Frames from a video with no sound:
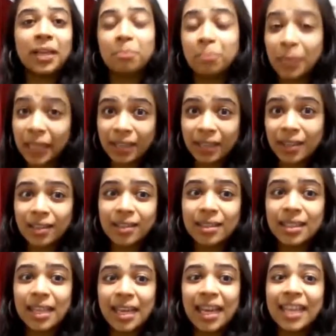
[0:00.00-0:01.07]
because
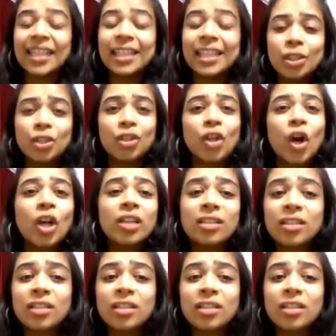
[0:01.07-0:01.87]
they do not